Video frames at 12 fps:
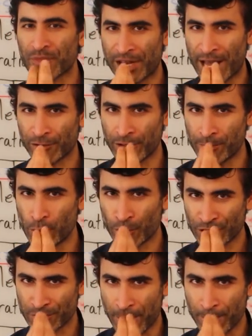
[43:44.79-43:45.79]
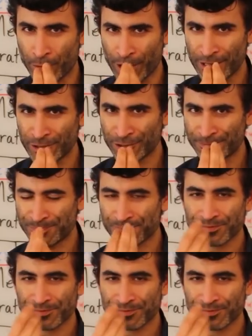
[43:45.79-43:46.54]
and how the mucous membranes